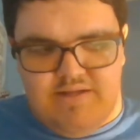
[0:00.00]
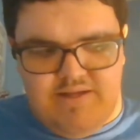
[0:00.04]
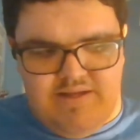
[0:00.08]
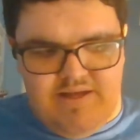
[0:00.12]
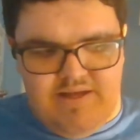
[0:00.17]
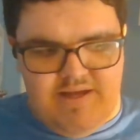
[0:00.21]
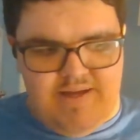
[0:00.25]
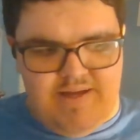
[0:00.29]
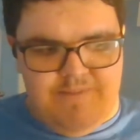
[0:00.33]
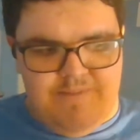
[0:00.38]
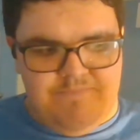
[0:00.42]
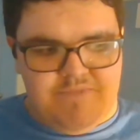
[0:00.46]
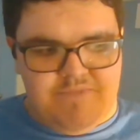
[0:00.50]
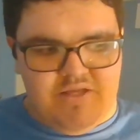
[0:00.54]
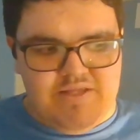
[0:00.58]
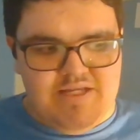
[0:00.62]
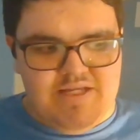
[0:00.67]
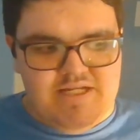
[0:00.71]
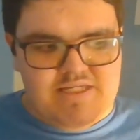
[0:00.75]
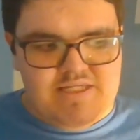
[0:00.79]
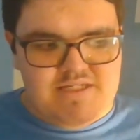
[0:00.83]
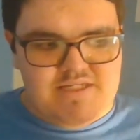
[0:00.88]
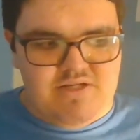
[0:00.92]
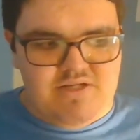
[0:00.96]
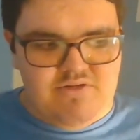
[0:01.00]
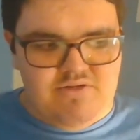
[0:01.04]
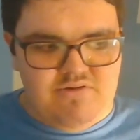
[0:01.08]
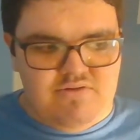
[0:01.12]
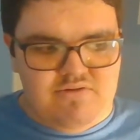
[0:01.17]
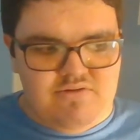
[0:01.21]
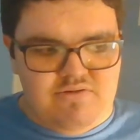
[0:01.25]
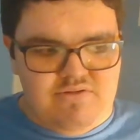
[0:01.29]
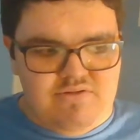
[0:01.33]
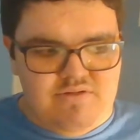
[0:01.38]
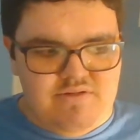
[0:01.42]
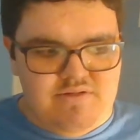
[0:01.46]
the link
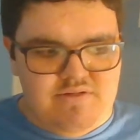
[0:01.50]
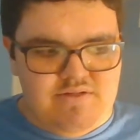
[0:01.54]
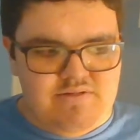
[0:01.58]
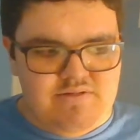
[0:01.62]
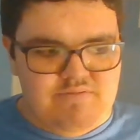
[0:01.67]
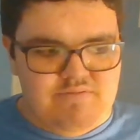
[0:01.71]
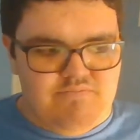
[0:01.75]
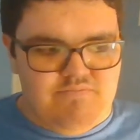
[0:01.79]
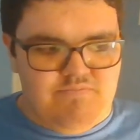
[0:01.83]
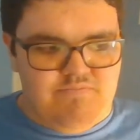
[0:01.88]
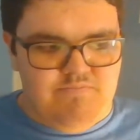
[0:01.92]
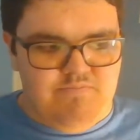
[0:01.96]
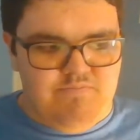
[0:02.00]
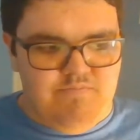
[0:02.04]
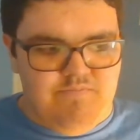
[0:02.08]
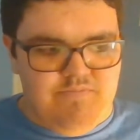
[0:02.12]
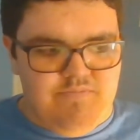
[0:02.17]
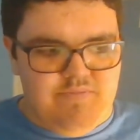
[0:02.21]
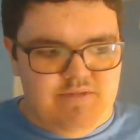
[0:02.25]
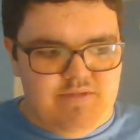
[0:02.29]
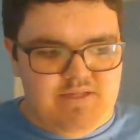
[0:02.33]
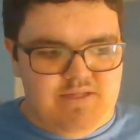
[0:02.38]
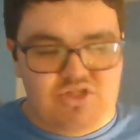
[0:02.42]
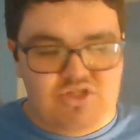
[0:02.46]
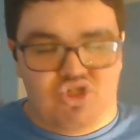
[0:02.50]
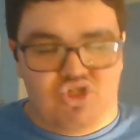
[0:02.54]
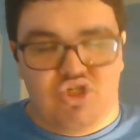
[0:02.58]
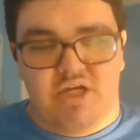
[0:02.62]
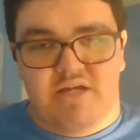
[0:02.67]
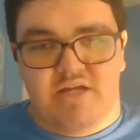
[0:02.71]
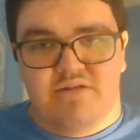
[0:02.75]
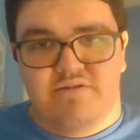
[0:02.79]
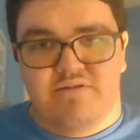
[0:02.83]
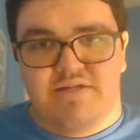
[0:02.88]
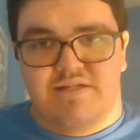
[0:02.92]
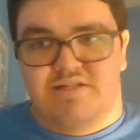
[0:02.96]
to his
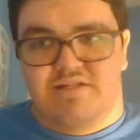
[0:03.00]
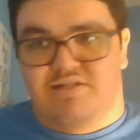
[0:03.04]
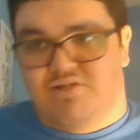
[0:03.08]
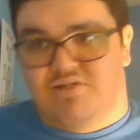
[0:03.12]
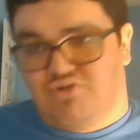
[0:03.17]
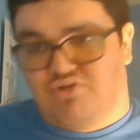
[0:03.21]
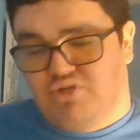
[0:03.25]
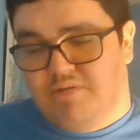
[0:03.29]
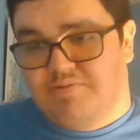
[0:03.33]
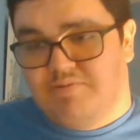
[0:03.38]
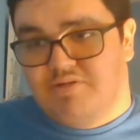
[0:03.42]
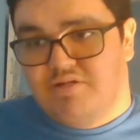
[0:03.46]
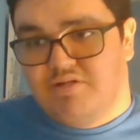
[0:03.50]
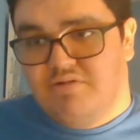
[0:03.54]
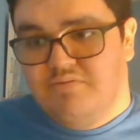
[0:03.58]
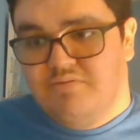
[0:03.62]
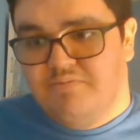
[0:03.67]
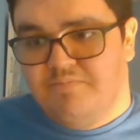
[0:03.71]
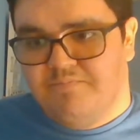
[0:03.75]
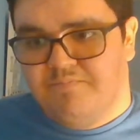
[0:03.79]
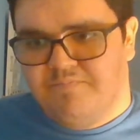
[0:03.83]
channel in the description.